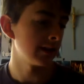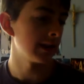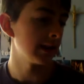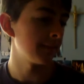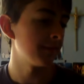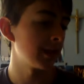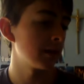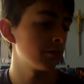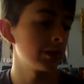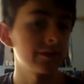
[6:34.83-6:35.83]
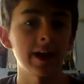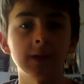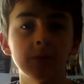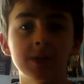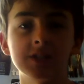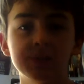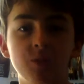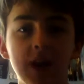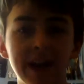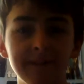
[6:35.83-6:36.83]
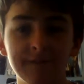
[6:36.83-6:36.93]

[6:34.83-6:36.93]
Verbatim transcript: him like reuniting with his wife